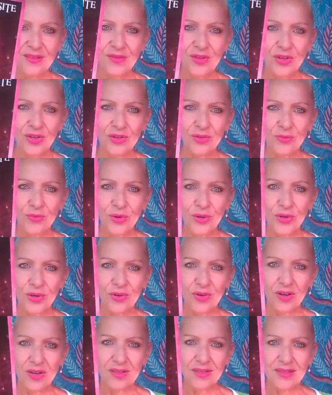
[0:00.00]
Got
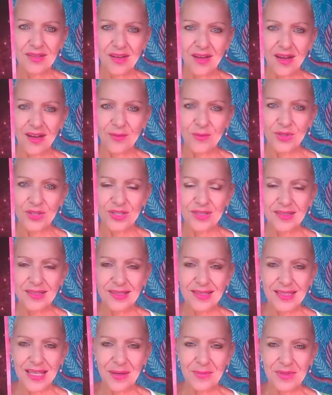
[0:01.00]
rhodochrosite, which is
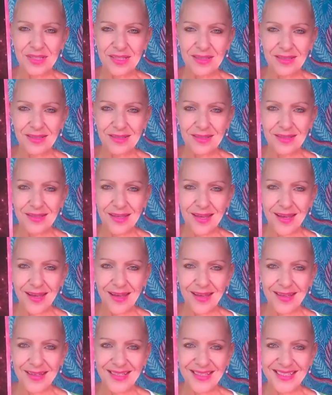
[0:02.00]
acceptance,
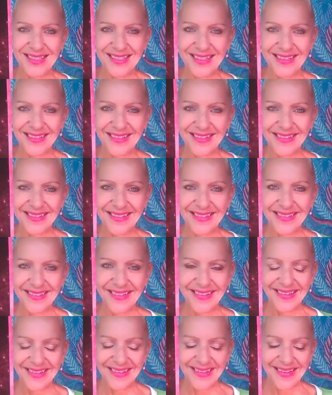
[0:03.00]
and
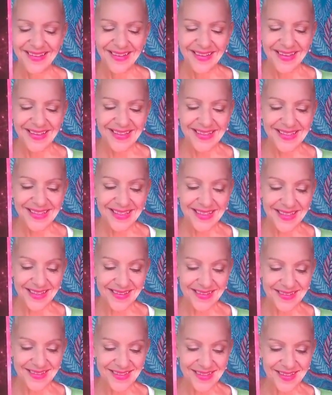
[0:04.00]
it's sitting
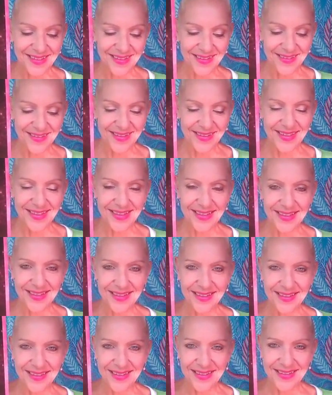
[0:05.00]
under the healer
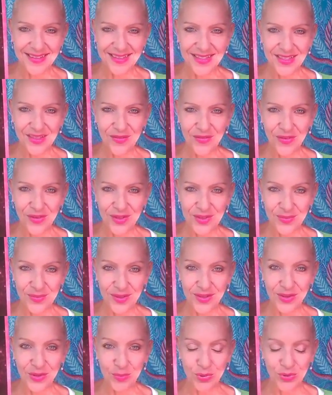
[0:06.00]
card, the first
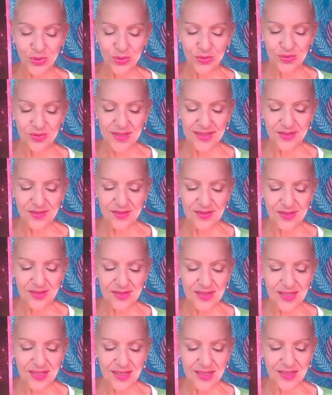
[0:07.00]
one you pulled. It's also
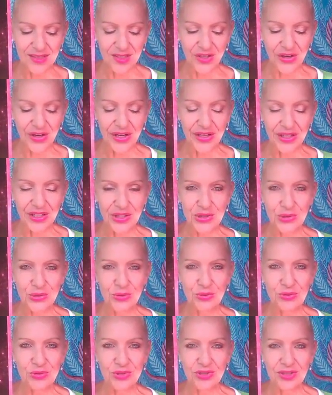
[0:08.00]
sitting under guiding
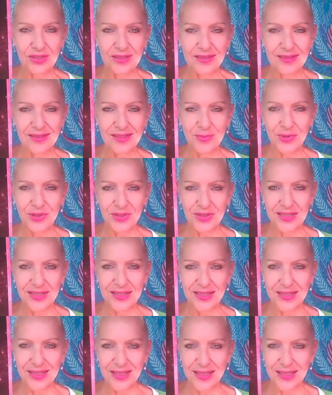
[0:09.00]
children. To be
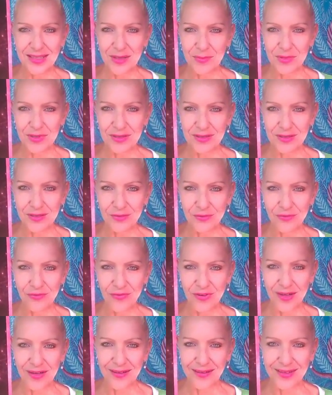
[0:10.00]
honest, it's acceptance of
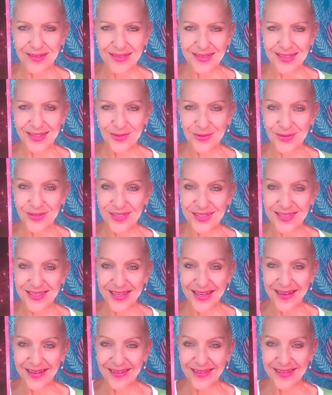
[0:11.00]
your skills, your
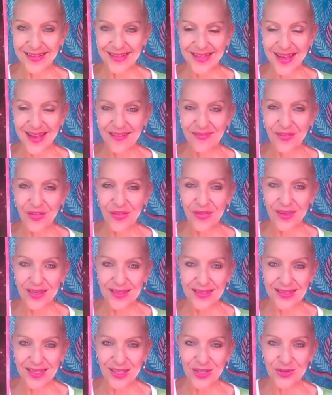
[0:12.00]
talents, and the
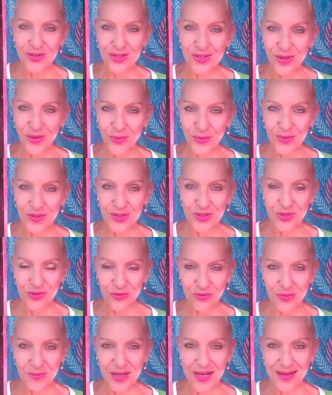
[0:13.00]
things that you so want to
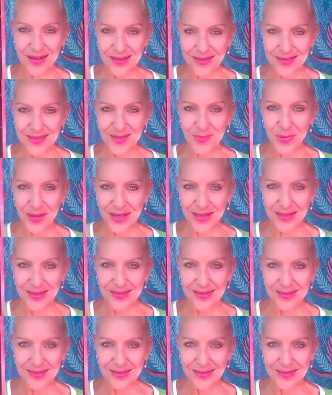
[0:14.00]
do from a heart space